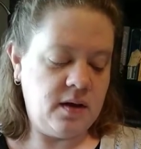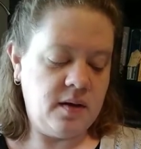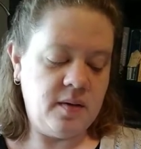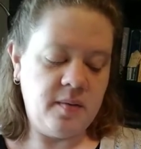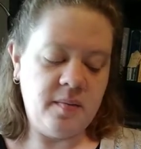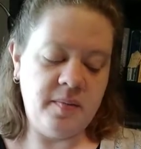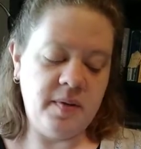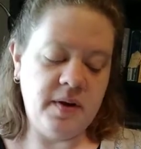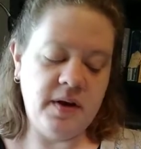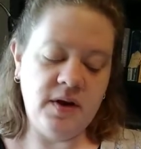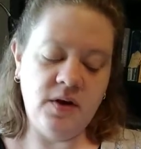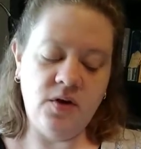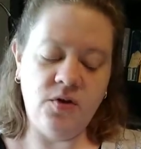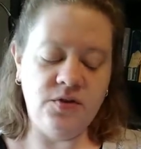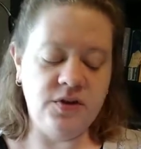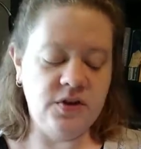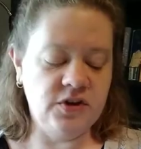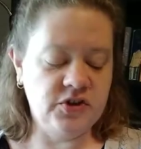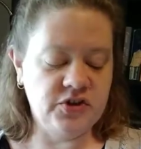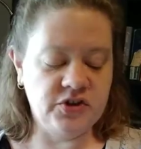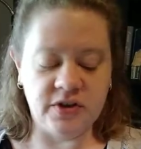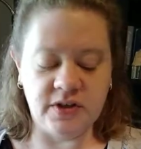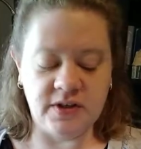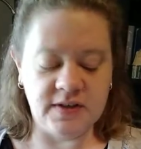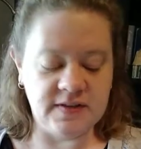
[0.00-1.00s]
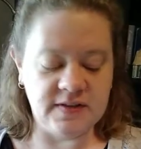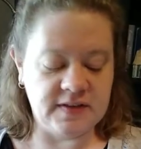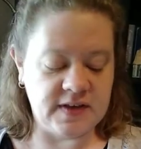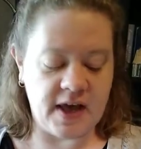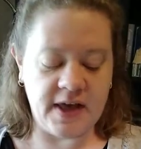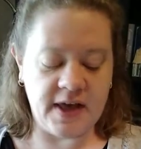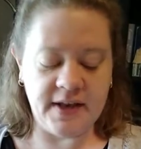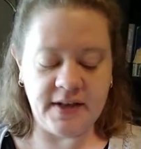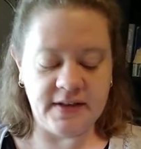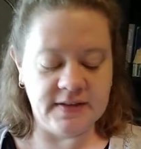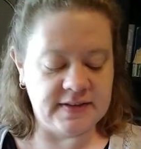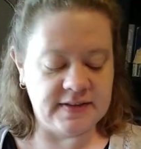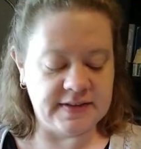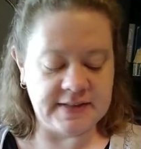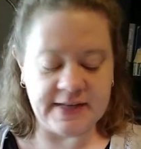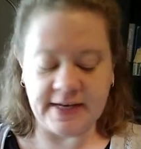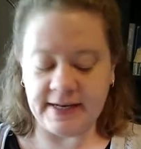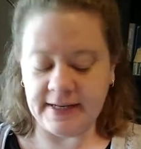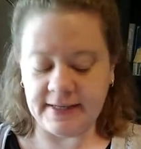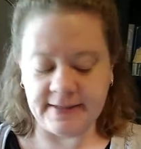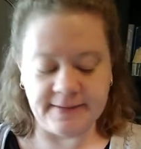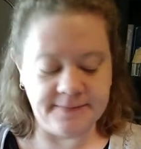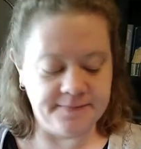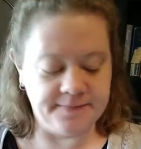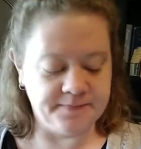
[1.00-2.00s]
But he only shook his head and
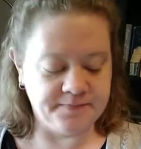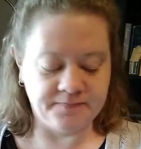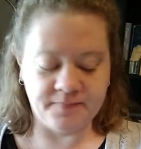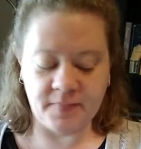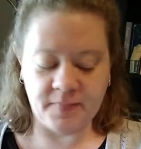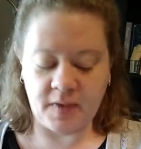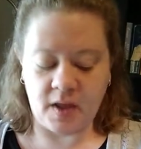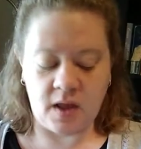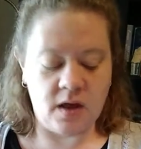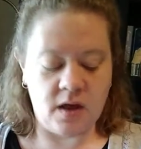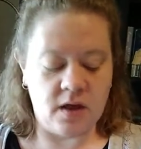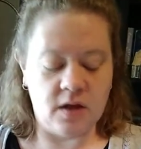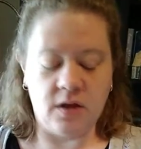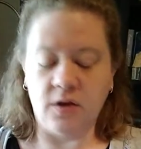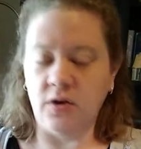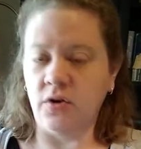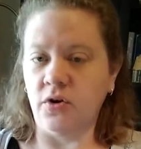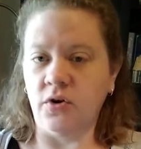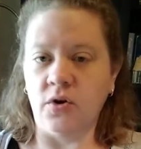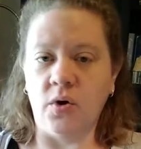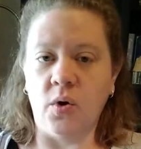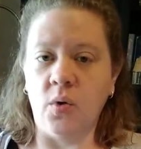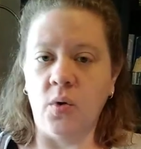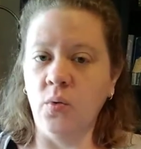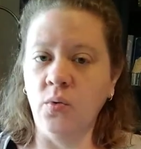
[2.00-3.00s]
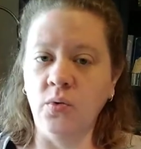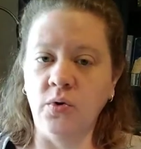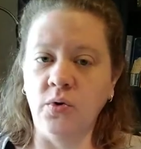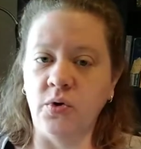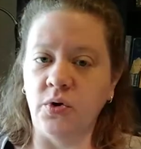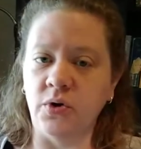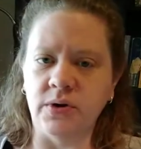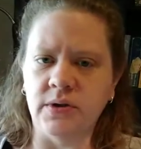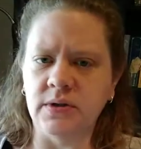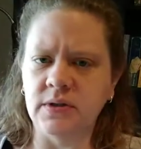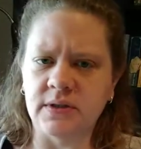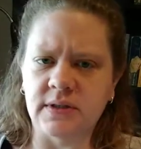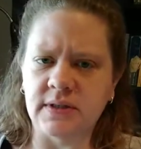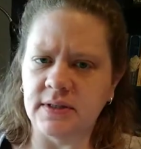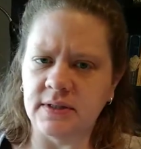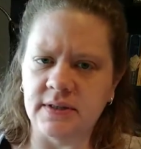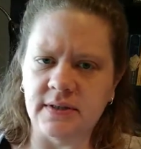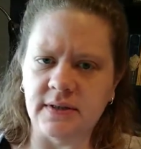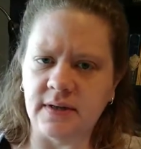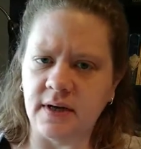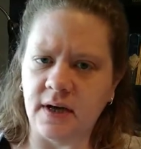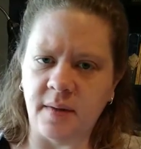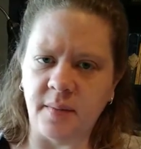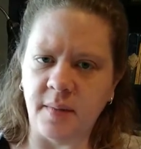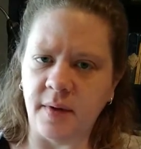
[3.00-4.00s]
said, No good can
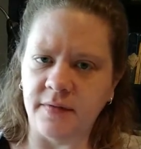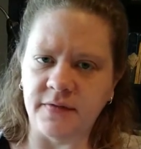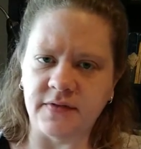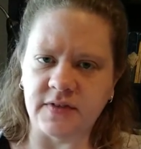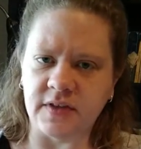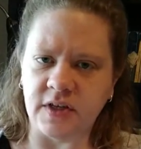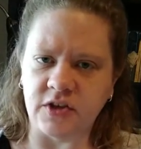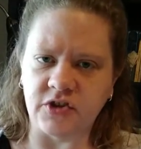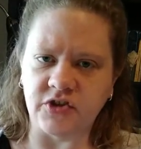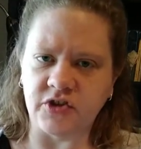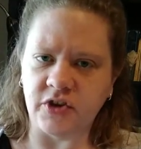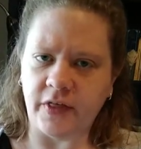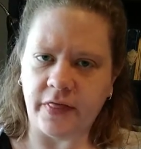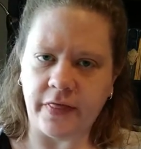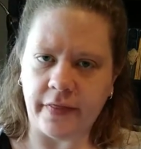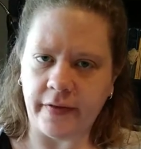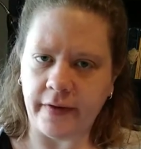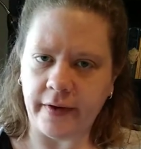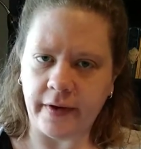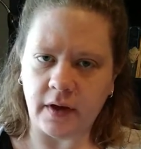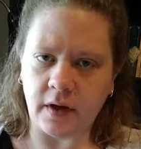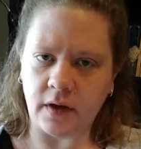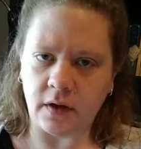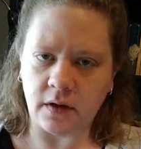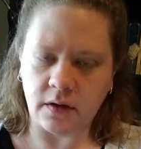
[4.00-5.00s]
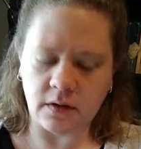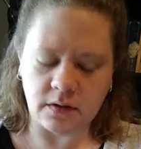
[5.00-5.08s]
come of such a thing,